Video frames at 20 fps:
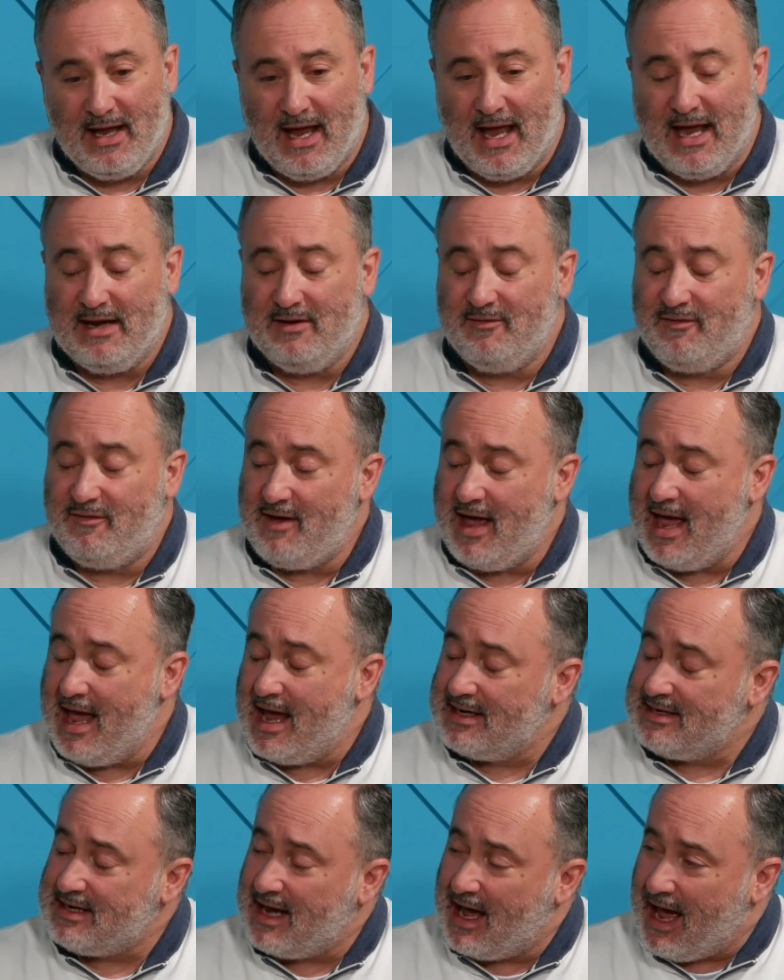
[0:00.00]
And in
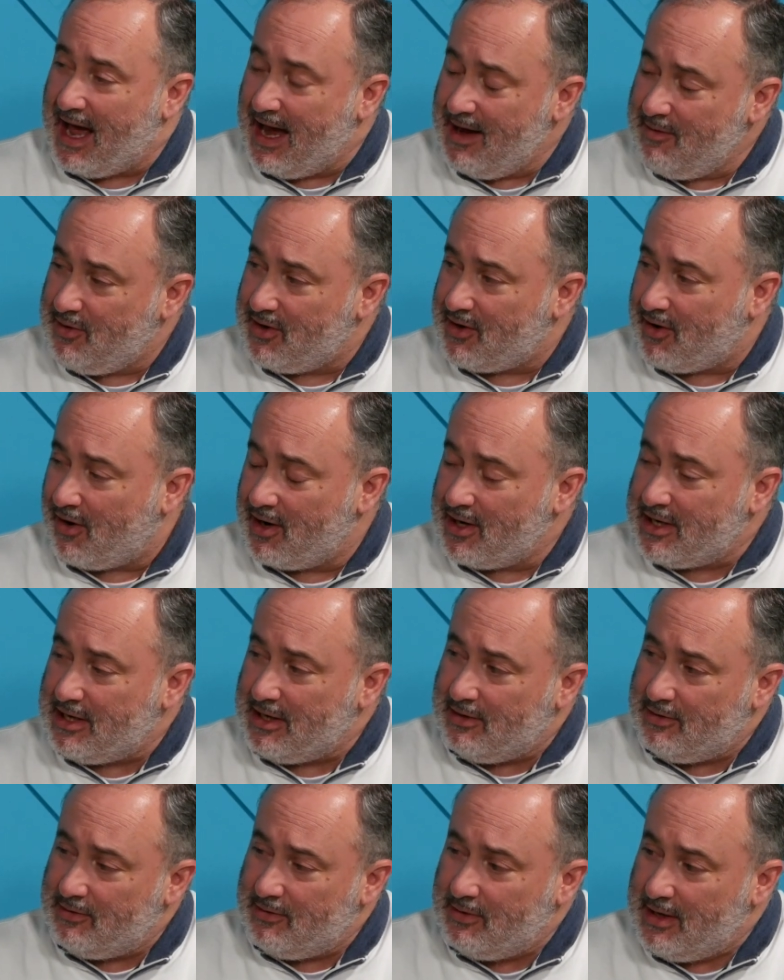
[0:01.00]
fact, I would
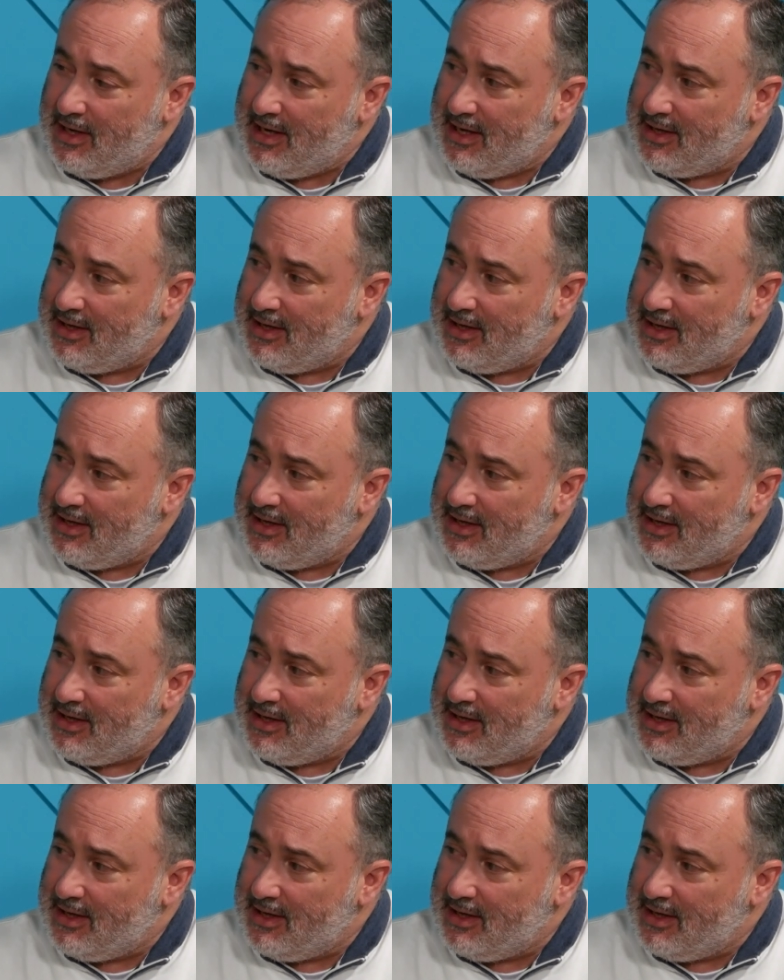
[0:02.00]
argue